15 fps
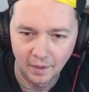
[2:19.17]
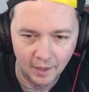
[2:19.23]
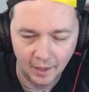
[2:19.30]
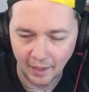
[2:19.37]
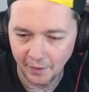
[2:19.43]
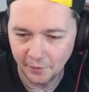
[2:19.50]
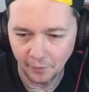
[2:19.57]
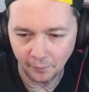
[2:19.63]

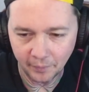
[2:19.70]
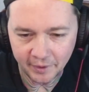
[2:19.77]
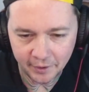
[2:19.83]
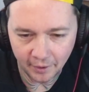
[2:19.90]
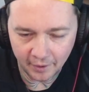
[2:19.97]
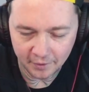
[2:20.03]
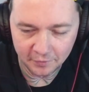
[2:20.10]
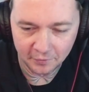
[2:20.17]
I don't really
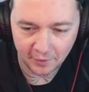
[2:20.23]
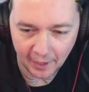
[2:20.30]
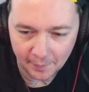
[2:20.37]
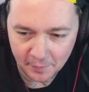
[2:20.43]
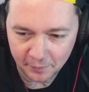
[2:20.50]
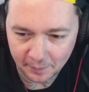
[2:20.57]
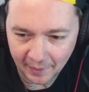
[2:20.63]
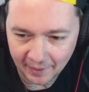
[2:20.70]
know how to
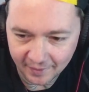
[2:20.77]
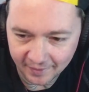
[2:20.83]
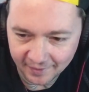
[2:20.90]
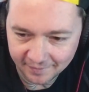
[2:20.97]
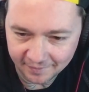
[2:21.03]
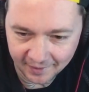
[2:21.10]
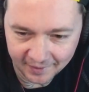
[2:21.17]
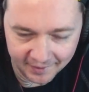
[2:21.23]
describe this band.
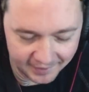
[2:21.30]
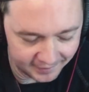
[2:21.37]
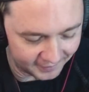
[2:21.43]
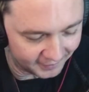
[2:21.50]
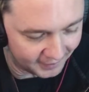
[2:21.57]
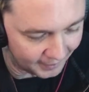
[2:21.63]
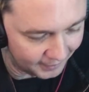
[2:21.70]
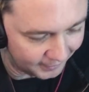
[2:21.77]
It's like, it,
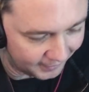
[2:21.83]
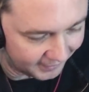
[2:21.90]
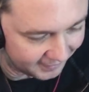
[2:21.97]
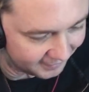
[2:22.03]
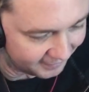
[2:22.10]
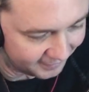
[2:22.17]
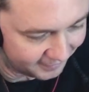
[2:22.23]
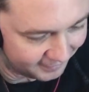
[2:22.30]
they're kind of
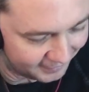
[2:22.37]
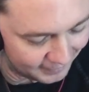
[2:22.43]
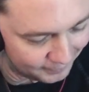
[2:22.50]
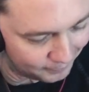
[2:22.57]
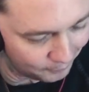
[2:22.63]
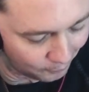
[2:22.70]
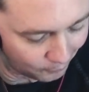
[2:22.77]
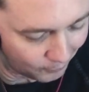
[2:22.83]
like
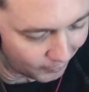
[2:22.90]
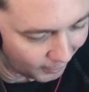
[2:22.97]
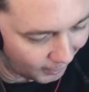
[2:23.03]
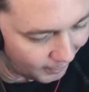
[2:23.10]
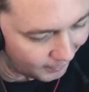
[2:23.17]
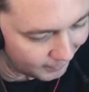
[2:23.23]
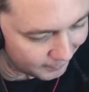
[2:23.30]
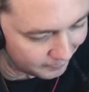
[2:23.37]
synth
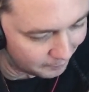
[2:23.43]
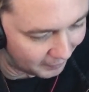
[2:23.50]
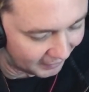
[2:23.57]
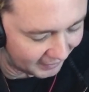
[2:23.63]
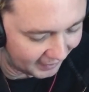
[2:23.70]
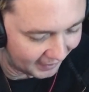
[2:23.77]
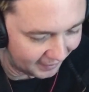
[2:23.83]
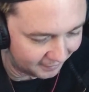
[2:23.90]
rock,
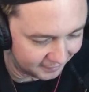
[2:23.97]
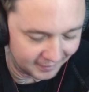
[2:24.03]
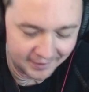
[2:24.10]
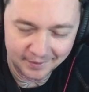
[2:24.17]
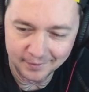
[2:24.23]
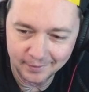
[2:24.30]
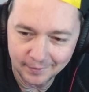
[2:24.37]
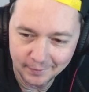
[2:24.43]
but has
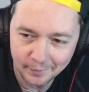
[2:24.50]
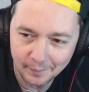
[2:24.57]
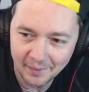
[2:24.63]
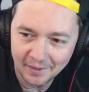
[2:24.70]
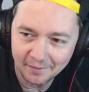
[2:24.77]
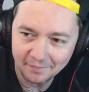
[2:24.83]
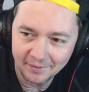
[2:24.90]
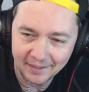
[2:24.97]
like a little
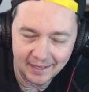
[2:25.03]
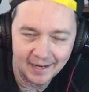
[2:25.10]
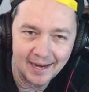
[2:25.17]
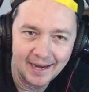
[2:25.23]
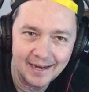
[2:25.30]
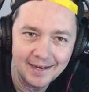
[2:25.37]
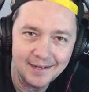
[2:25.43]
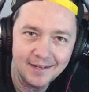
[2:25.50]
bit of like an
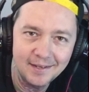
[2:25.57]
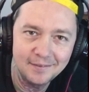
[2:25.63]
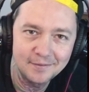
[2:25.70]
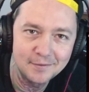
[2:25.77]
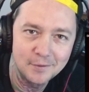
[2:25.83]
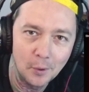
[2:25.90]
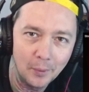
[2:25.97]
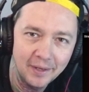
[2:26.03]

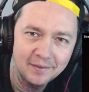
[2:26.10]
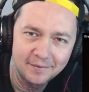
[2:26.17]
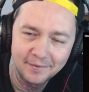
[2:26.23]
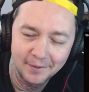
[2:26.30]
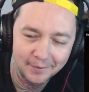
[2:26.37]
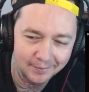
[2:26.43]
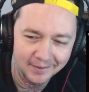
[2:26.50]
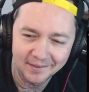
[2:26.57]
eighties
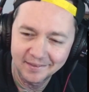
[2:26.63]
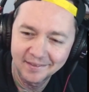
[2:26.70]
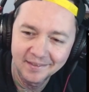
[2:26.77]
twist to it.